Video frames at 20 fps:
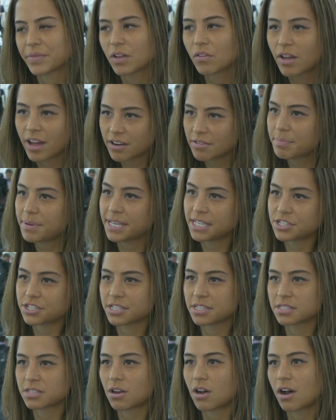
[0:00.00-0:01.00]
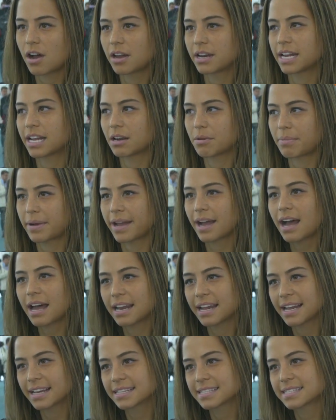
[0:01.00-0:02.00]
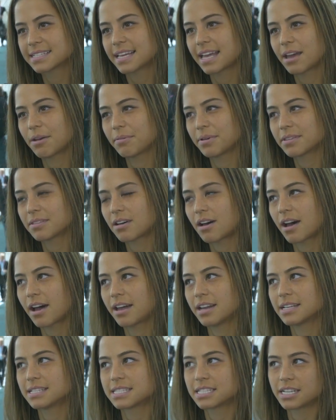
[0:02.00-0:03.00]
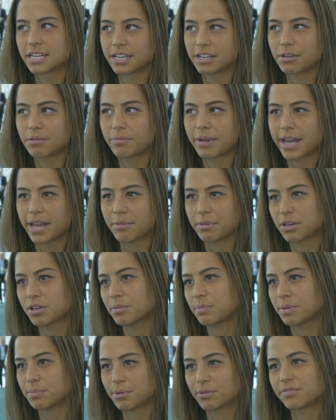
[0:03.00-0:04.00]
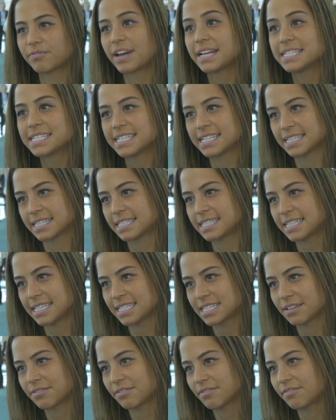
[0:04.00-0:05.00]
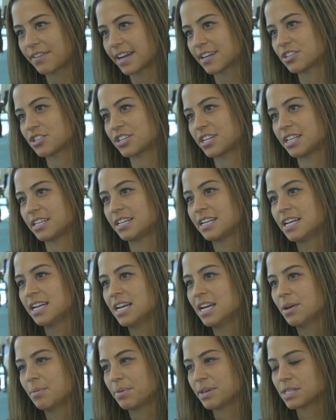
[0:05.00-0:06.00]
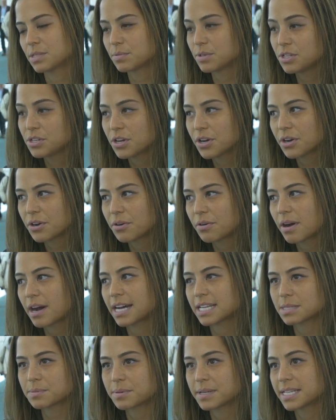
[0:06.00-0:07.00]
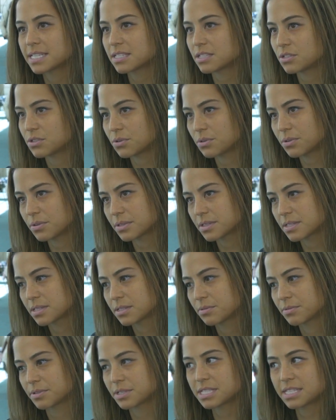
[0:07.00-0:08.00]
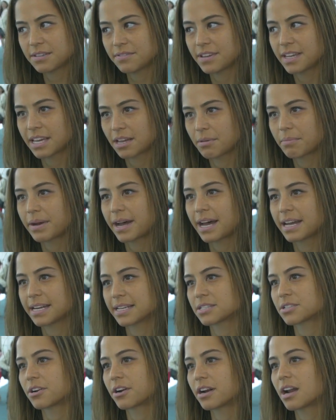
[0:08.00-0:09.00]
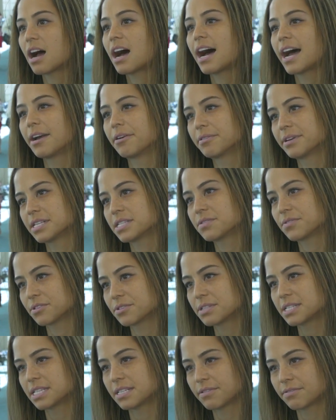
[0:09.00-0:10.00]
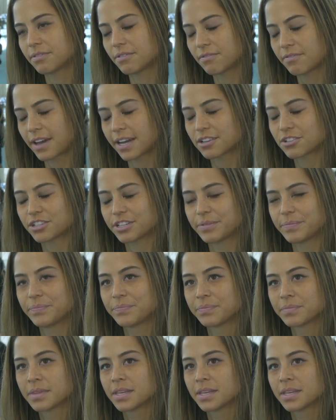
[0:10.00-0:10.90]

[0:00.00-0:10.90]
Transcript: a lot of patients on antibiotics. And we thought, is there any way we could be preventing C. diff infection? Because we know hospitalized adults receiving antibiotics are at high risk for C. diff infection.